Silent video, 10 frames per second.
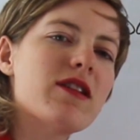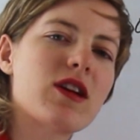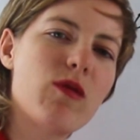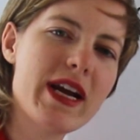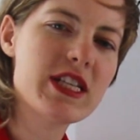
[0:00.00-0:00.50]
your
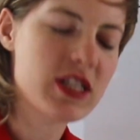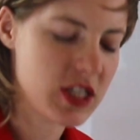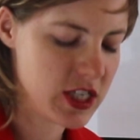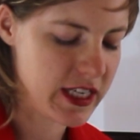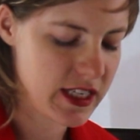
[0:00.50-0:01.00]
equation
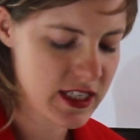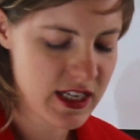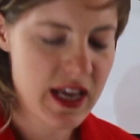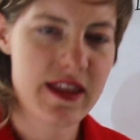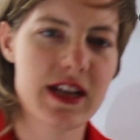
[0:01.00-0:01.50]
sheet
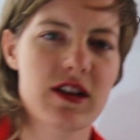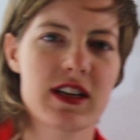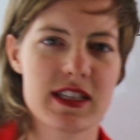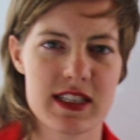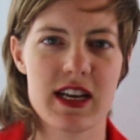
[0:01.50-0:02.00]
that you're
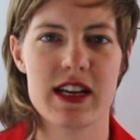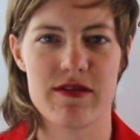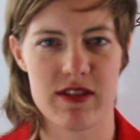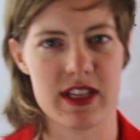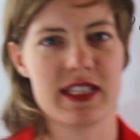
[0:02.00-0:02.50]
going to study
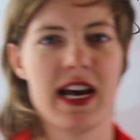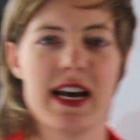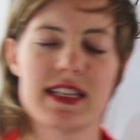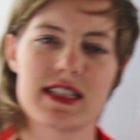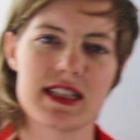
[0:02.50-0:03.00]
for the
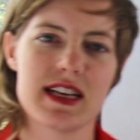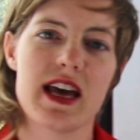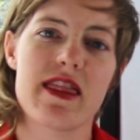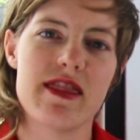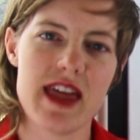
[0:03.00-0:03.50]
test.
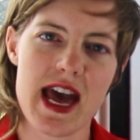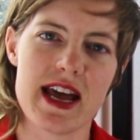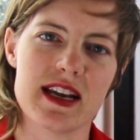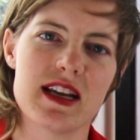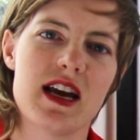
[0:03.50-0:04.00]

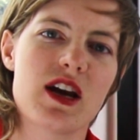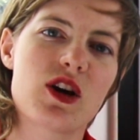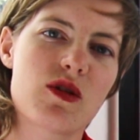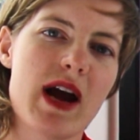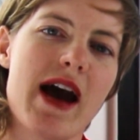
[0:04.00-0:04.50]
Then
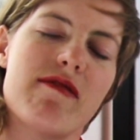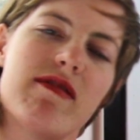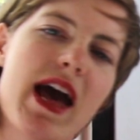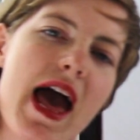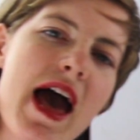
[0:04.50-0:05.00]

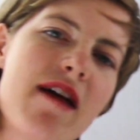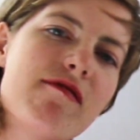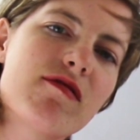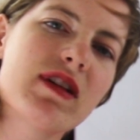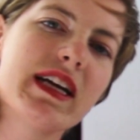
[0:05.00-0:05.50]
graph
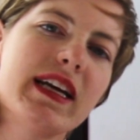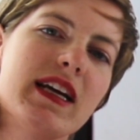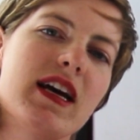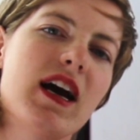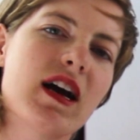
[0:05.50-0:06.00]

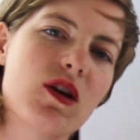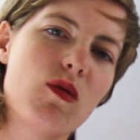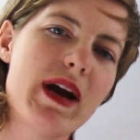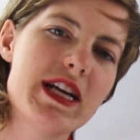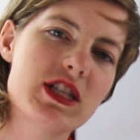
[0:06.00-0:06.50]
every
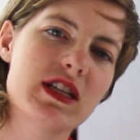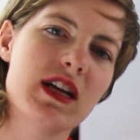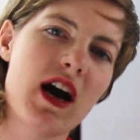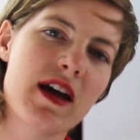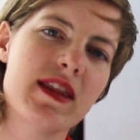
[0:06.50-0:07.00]

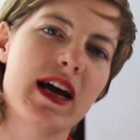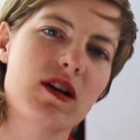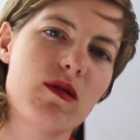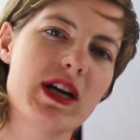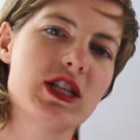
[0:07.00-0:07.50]
equation on that
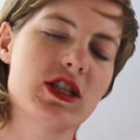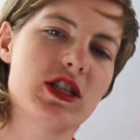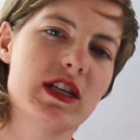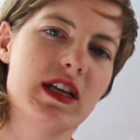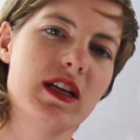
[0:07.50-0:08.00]
equation
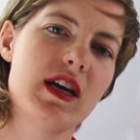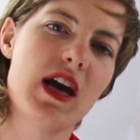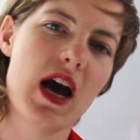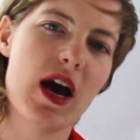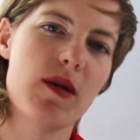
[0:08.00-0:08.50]
sheet
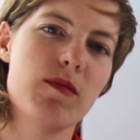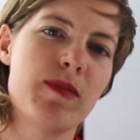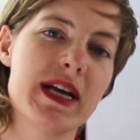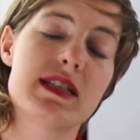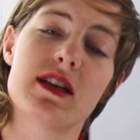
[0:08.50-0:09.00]

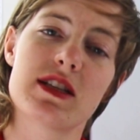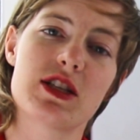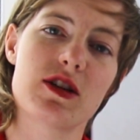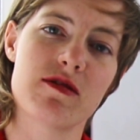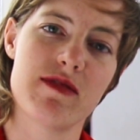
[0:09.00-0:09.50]
based on
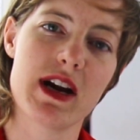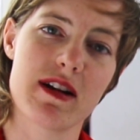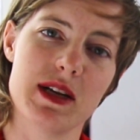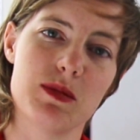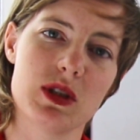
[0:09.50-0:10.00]
certain
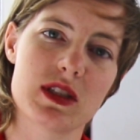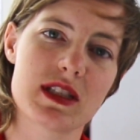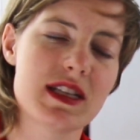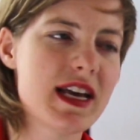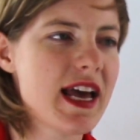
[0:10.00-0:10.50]
variables.